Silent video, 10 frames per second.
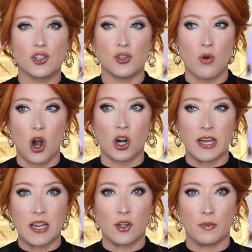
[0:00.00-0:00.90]
too hard
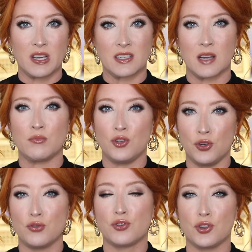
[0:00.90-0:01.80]
either because I'm
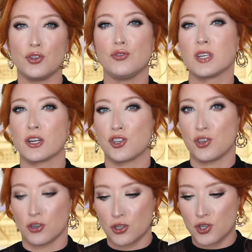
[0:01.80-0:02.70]
new to using a
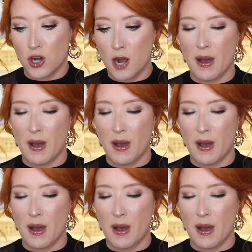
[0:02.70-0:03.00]
sugar scrub.